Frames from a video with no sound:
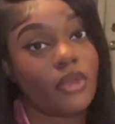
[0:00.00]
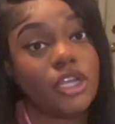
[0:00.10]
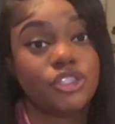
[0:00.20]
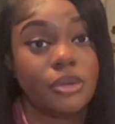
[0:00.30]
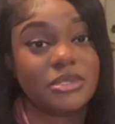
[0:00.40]

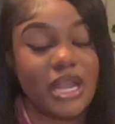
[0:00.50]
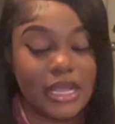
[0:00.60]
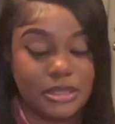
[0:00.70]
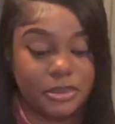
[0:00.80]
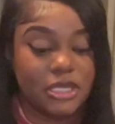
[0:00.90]
Show them to the
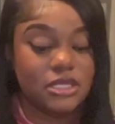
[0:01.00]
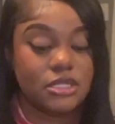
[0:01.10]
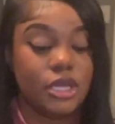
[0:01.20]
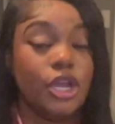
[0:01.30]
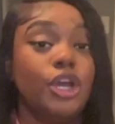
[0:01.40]
exit,
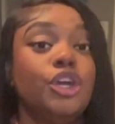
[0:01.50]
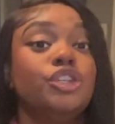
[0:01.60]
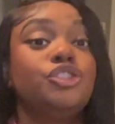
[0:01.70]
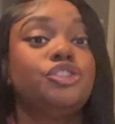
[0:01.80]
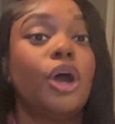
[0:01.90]
please.
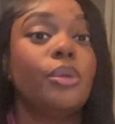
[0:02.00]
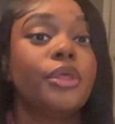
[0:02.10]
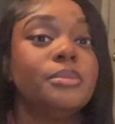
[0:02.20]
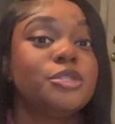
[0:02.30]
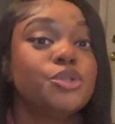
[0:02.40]
Show
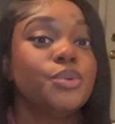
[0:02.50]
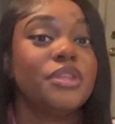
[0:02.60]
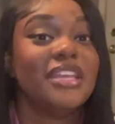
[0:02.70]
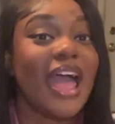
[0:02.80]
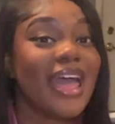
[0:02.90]
them to
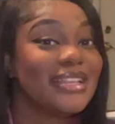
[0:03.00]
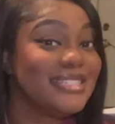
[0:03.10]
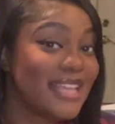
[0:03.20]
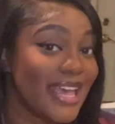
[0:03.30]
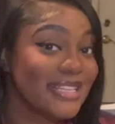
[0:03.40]
the
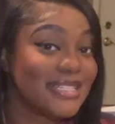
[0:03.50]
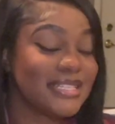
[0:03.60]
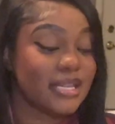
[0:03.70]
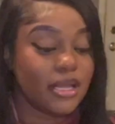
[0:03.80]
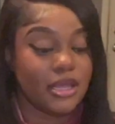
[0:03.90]
exit.
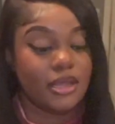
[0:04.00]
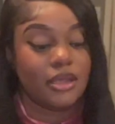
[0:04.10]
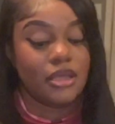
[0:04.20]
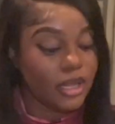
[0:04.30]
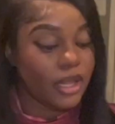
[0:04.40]

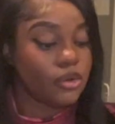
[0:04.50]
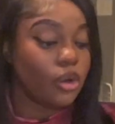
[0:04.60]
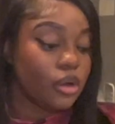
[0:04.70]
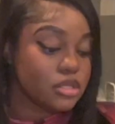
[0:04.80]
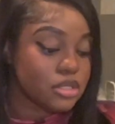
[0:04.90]
And
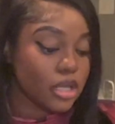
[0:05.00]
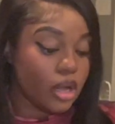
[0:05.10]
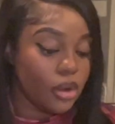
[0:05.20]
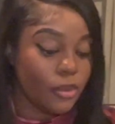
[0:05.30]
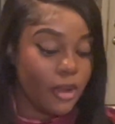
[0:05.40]

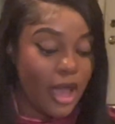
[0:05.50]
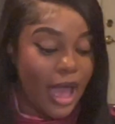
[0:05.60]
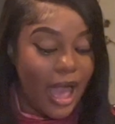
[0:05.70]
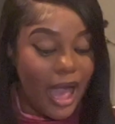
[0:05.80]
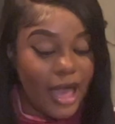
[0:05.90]
also,
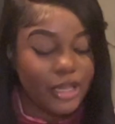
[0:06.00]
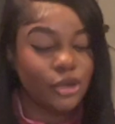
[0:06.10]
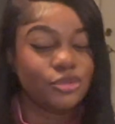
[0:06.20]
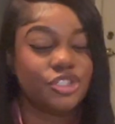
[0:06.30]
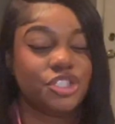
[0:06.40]
I
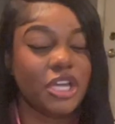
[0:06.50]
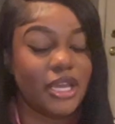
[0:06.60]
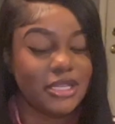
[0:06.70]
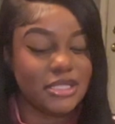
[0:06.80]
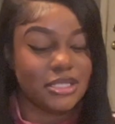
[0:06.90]
don't
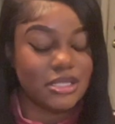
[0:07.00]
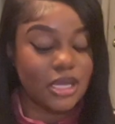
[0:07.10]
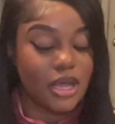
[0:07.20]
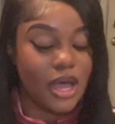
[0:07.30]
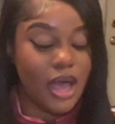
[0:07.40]
chase,
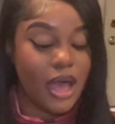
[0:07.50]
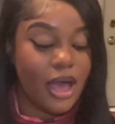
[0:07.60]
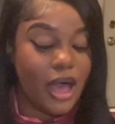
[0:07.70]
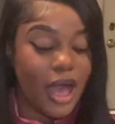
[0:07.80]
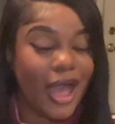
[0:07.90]

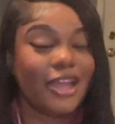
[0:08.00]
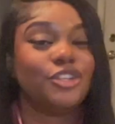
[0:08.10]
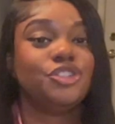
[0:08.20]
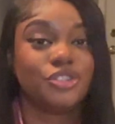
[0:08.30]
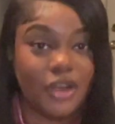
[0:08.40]
I
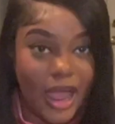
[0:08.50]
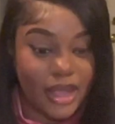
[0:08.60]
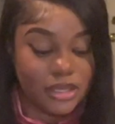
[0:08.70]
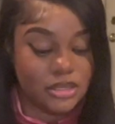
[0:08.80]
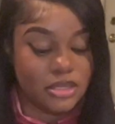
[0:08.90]

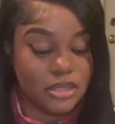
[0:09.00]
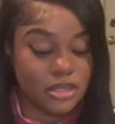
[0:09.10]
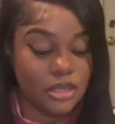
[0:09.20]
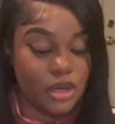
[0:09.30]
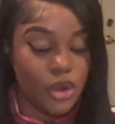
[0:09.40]
attract.
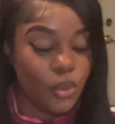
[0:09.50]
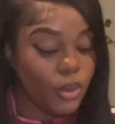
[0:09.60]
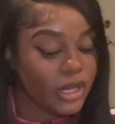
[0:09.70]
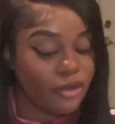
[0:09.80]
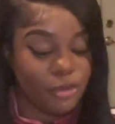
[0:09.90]

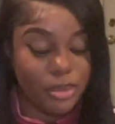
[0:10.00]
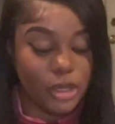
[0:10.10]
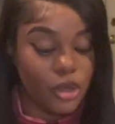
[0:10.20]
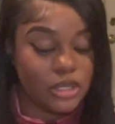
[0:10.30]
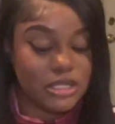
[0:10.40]
Whatever
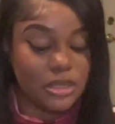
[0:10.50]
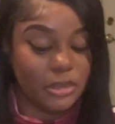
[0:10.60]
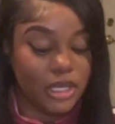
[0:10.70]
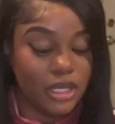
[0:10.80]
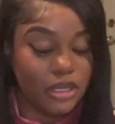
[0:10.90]
belongs to
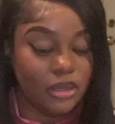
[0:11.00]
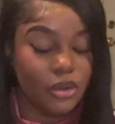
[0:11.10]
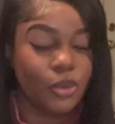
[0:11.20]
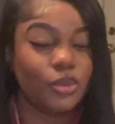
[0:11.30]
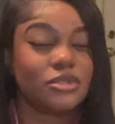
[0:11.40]
me
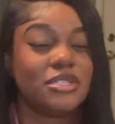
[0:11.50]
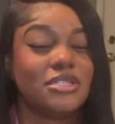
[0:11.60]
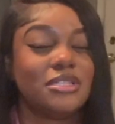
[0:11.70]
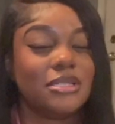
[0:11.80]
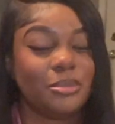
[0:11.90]
will
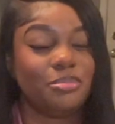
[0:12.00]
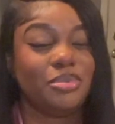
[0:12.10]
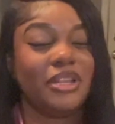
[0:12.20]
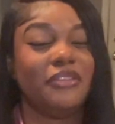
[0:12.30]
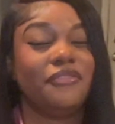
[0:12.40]

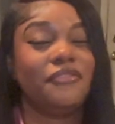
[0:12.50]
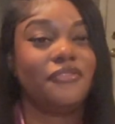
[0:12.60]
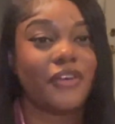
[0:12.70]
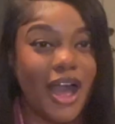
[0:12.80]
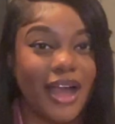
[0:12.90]
simply
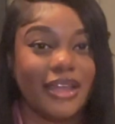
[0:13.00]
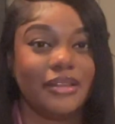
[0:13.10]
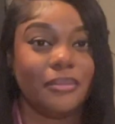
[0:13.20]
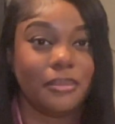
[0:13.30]
find